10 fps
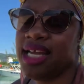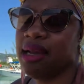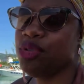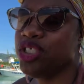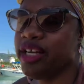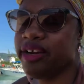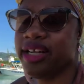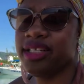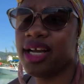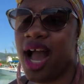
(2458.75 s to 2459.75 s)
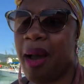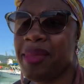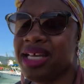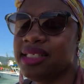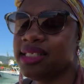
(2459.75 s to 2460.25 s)
type share in the
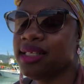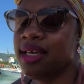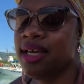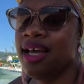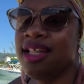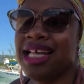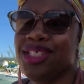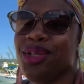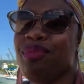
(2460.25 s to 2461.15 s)
comments. That's